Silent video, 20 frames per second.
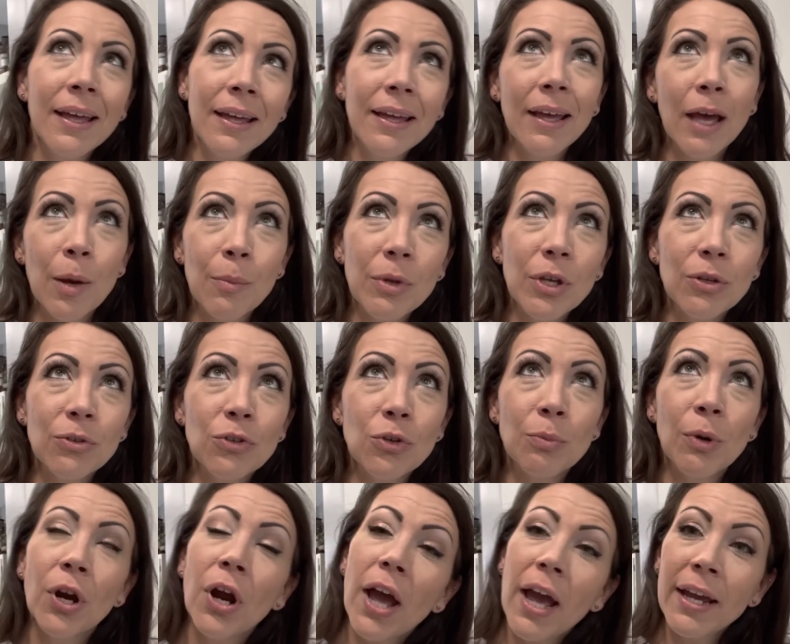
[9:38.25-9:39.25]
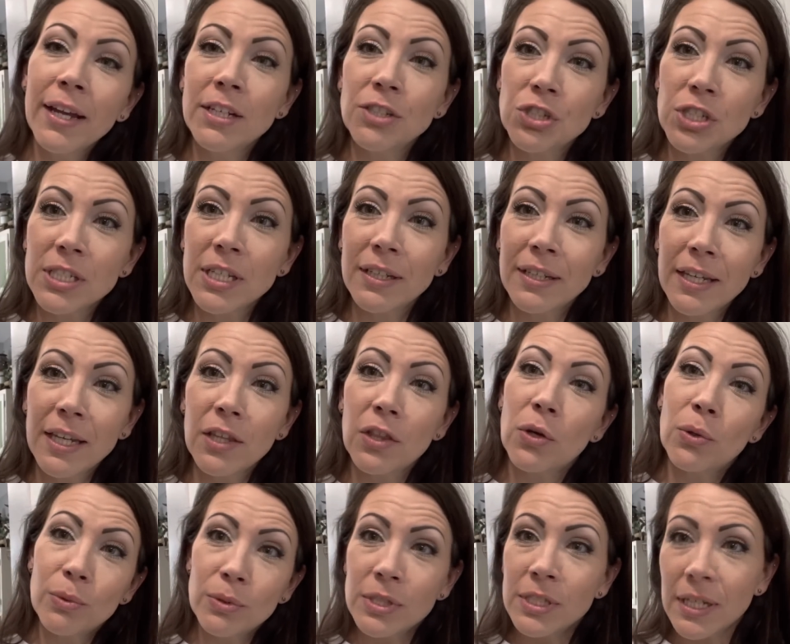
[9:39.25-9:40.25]
I'm a YouTuber. I can just link
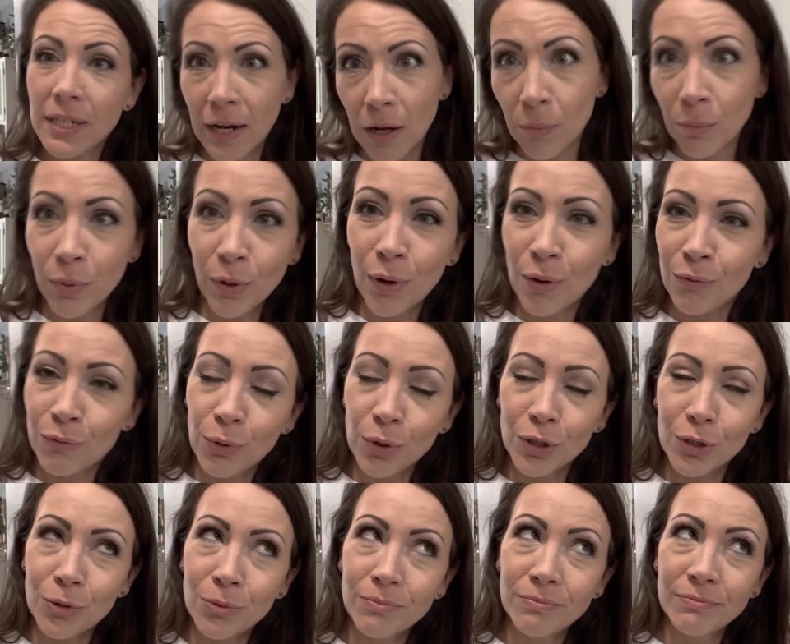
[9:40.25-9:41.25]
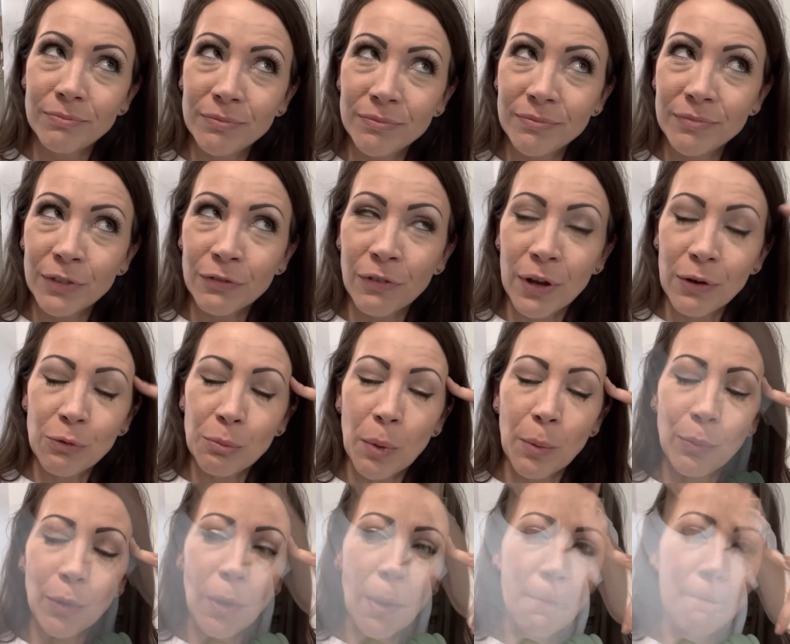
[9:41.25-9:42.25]
those down below for you, if I
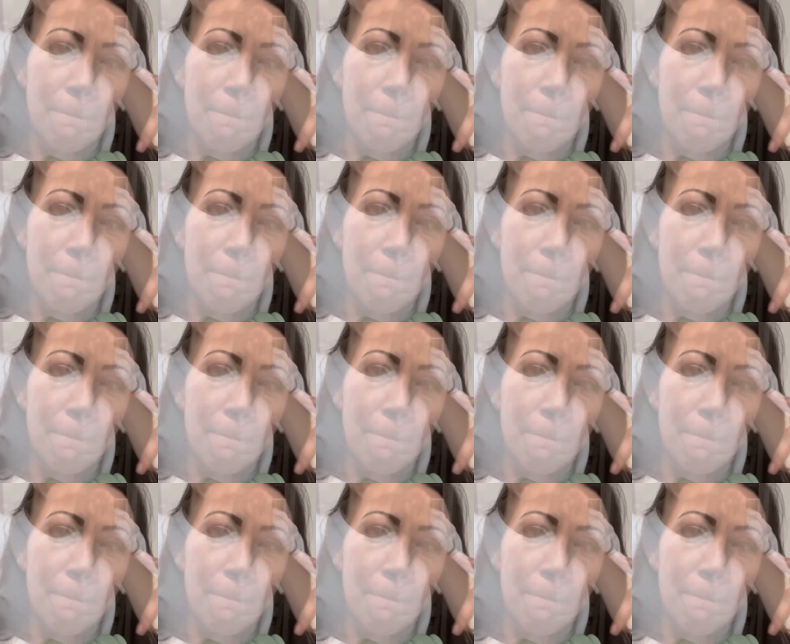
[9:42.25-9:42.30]
remember.